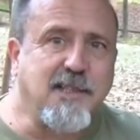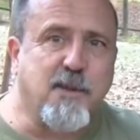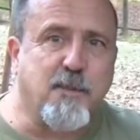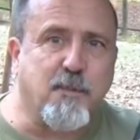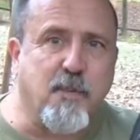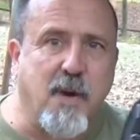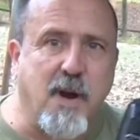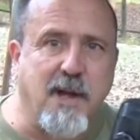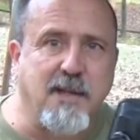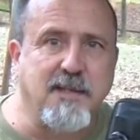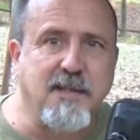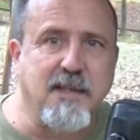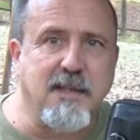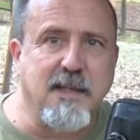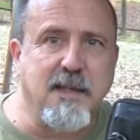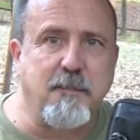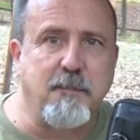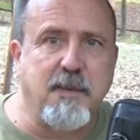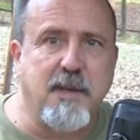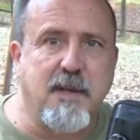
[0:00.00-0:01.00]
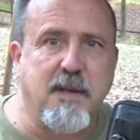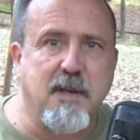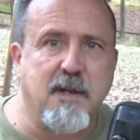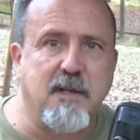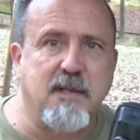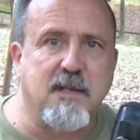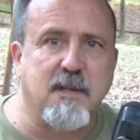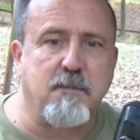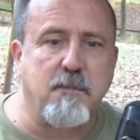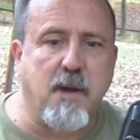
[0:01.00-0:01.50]
surprisingly
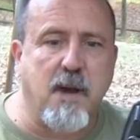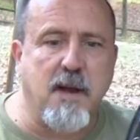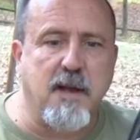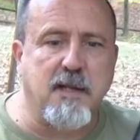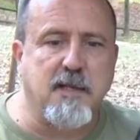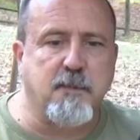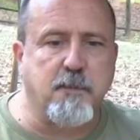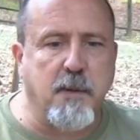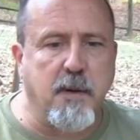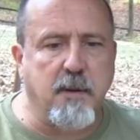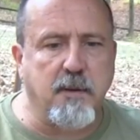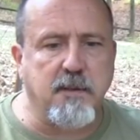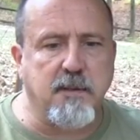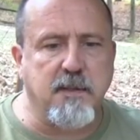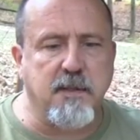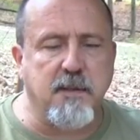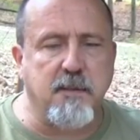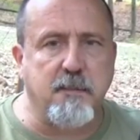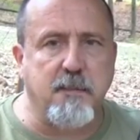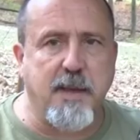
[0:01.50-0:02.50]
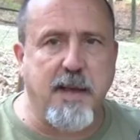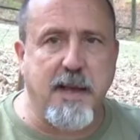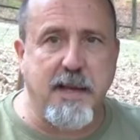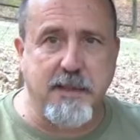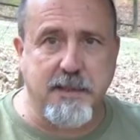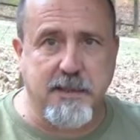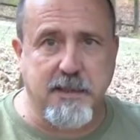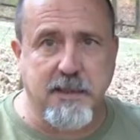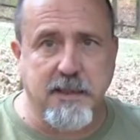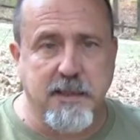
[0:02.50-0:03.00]
because in my experience in the
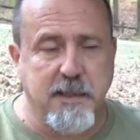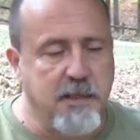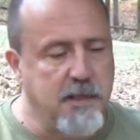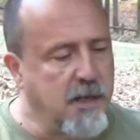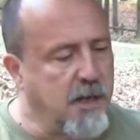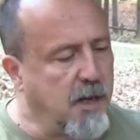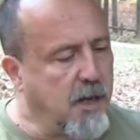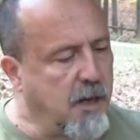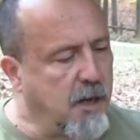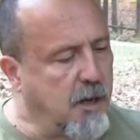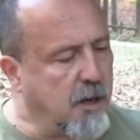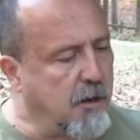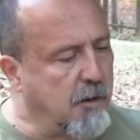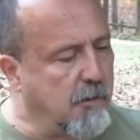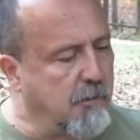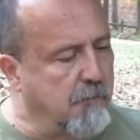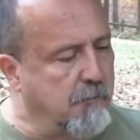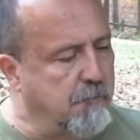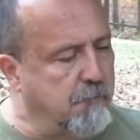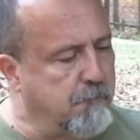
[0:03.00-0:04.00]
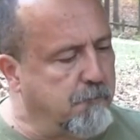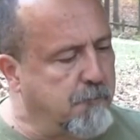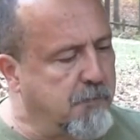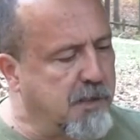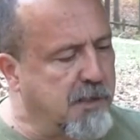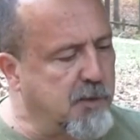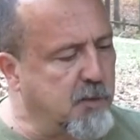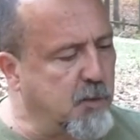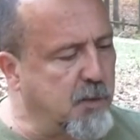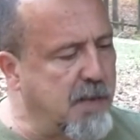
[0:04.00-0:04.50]
past, um,
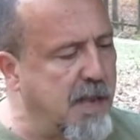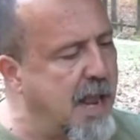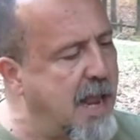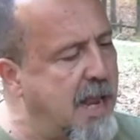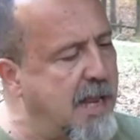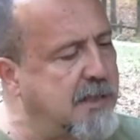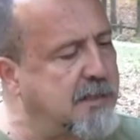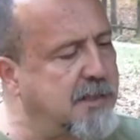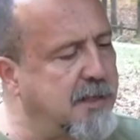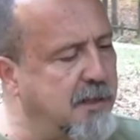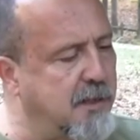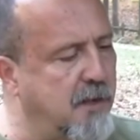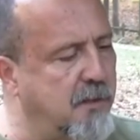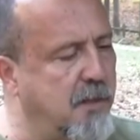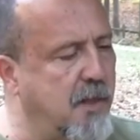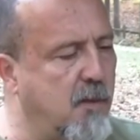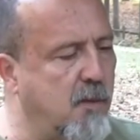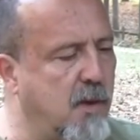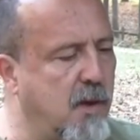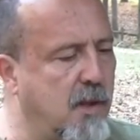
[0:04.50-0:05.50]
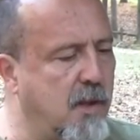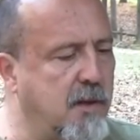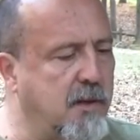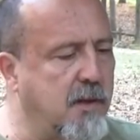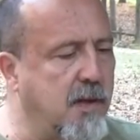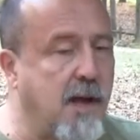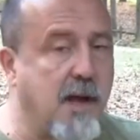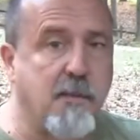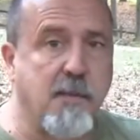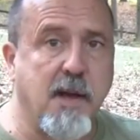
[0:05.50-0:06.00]
this one hasn't done that well on
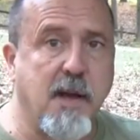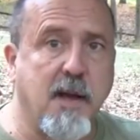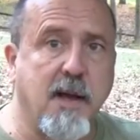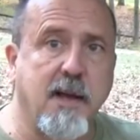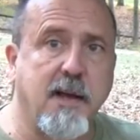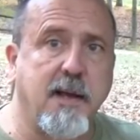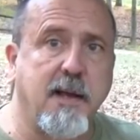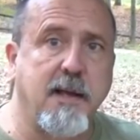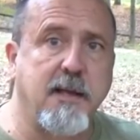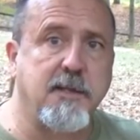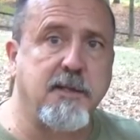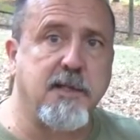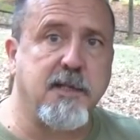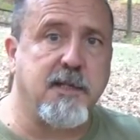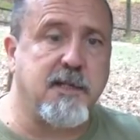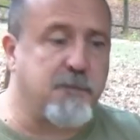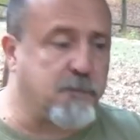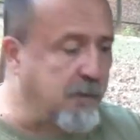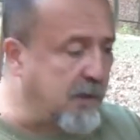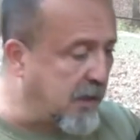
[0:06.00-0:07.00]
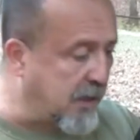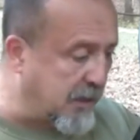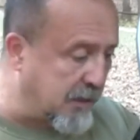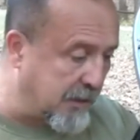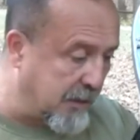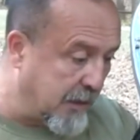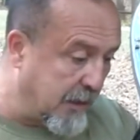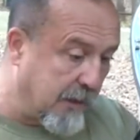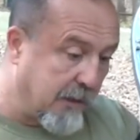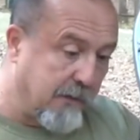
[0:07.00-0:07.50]
Yamaha engines, but
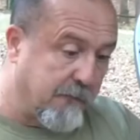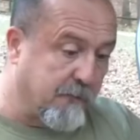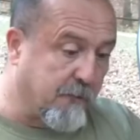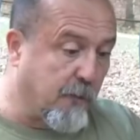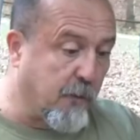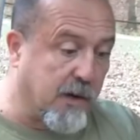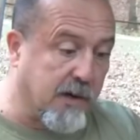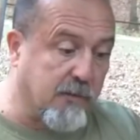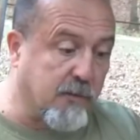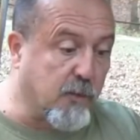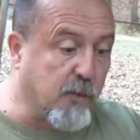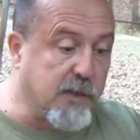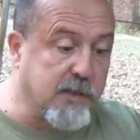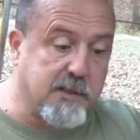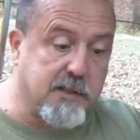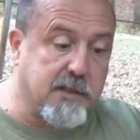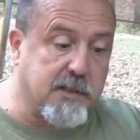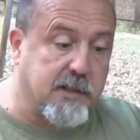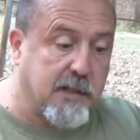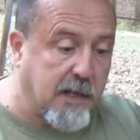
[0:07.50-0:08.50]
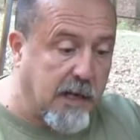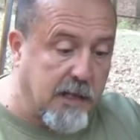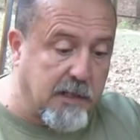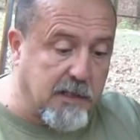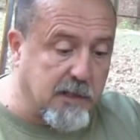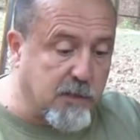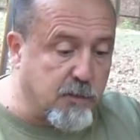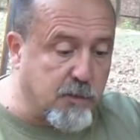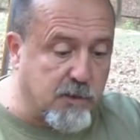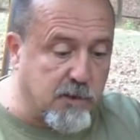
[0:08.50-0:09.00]
for whatever reason today,
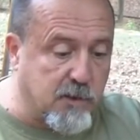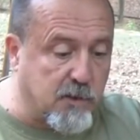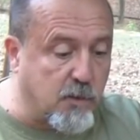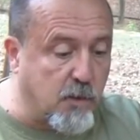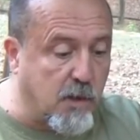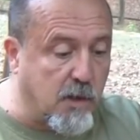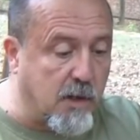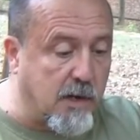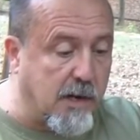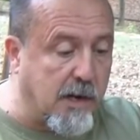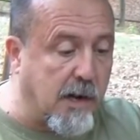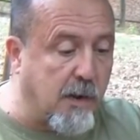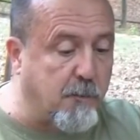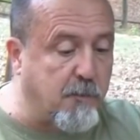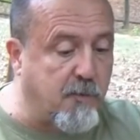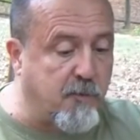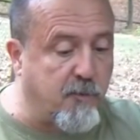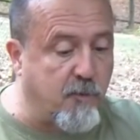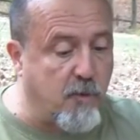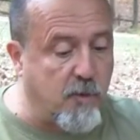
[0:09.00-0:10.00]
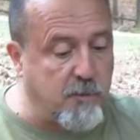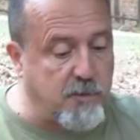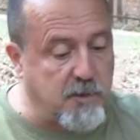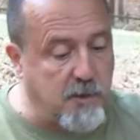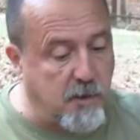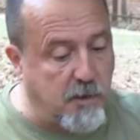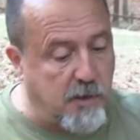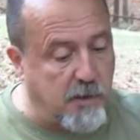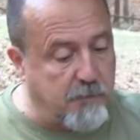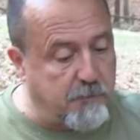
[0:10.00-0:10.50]
this one just wanted to outperform.
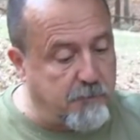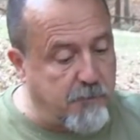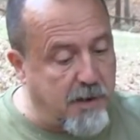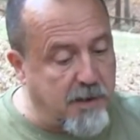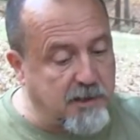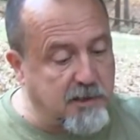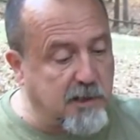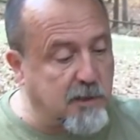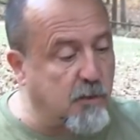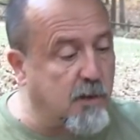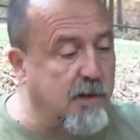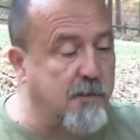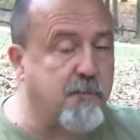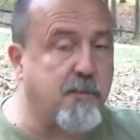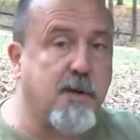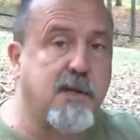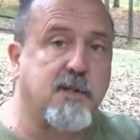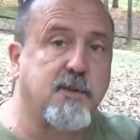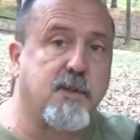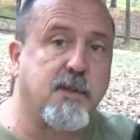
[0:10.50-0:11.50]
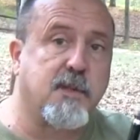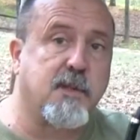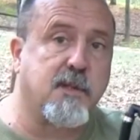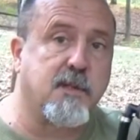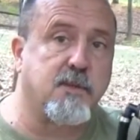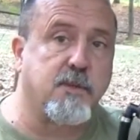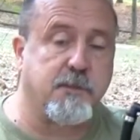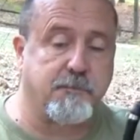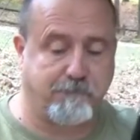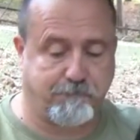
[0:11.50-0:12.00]
So I'm actually quite impressed with
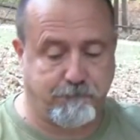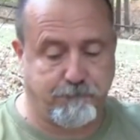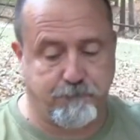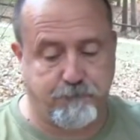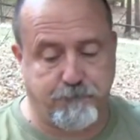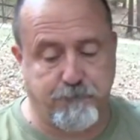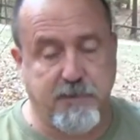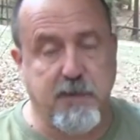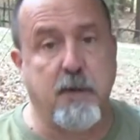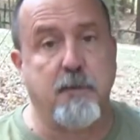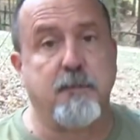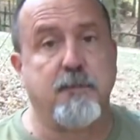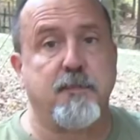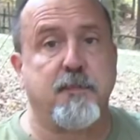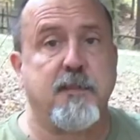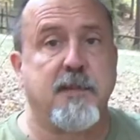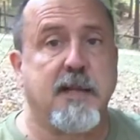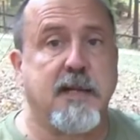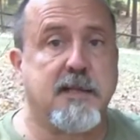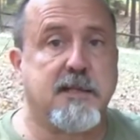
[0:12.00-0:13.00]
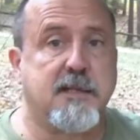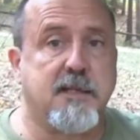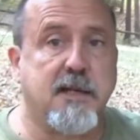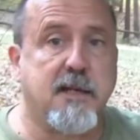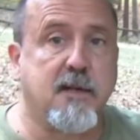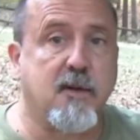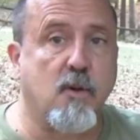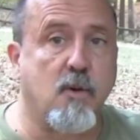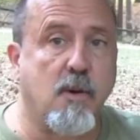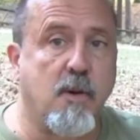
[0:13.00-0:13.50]
this one. So let's
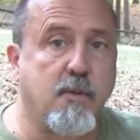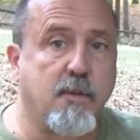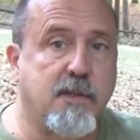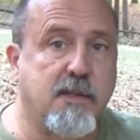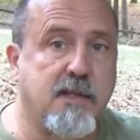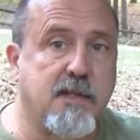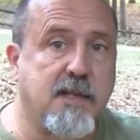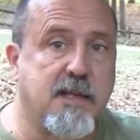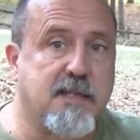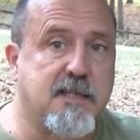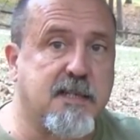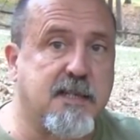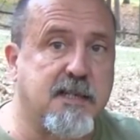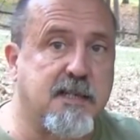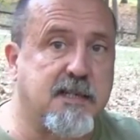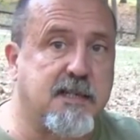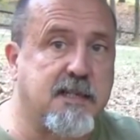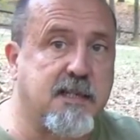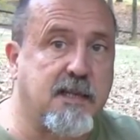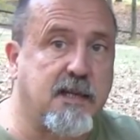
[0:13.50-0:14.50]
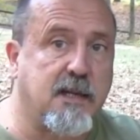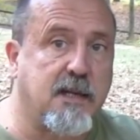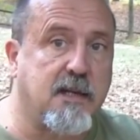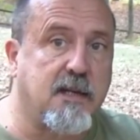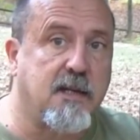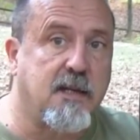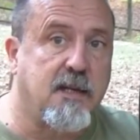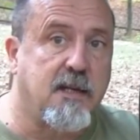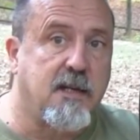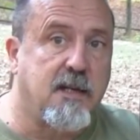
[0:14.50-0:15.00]
uh, go on with the testing and see
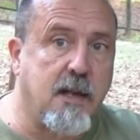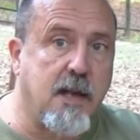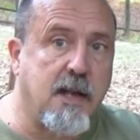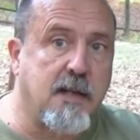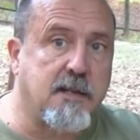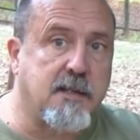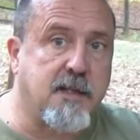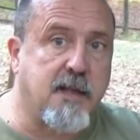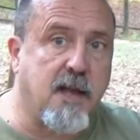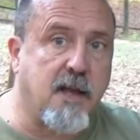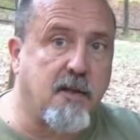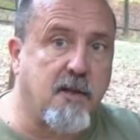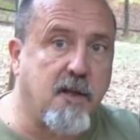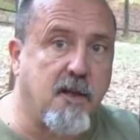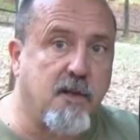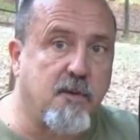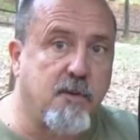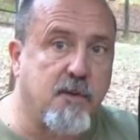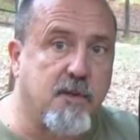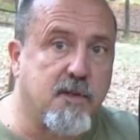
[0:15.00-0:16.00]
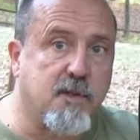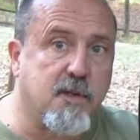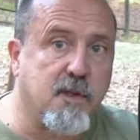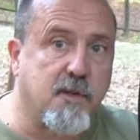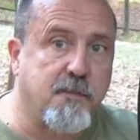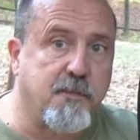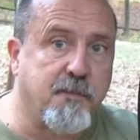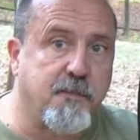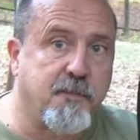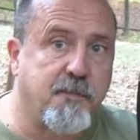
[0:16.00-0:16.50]
uh, and see how the other ones do.